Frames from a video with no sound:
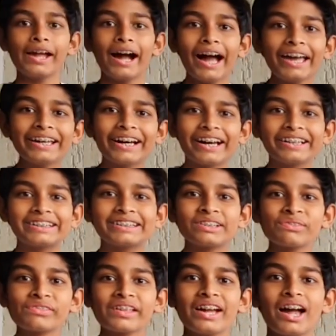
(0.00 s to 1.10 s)
Hi guys,
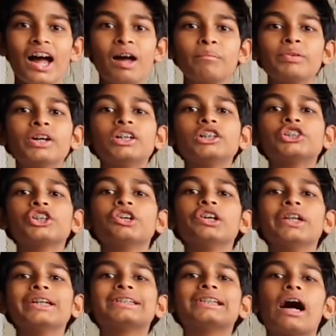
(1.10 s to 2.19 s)
I'm here to show you
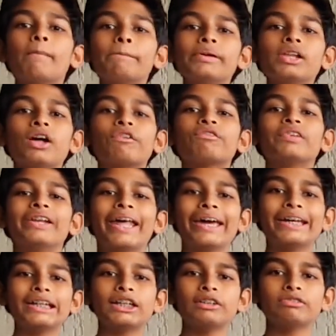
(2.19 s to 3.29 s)
an example of
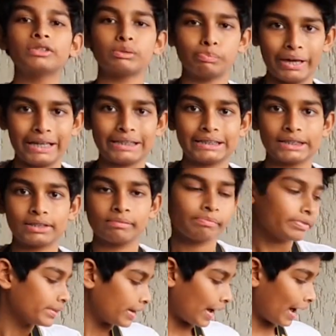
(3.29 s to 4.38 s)
negative space.
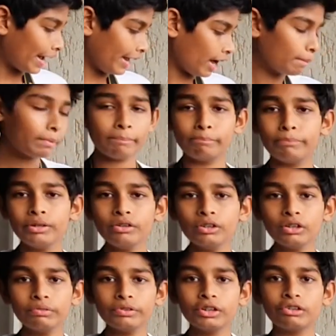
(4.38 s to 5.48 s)
I have my
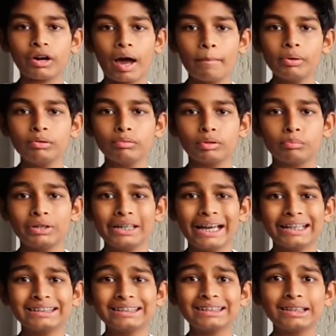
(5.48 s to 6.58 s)
beautiful rabbit with me
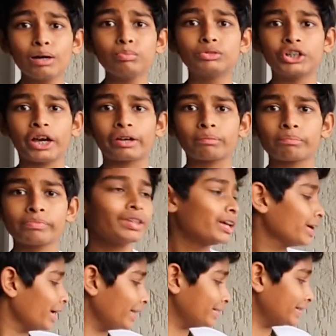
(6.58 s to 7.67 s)
as a subject
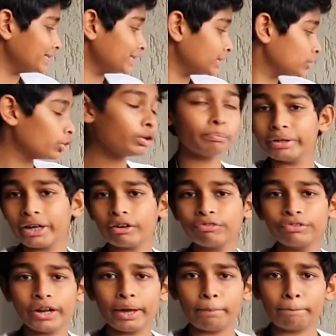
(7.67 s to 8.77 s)
and this is going to be our
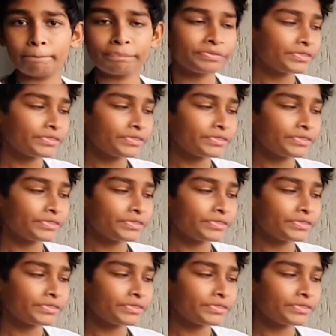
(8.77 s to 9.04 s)
frame.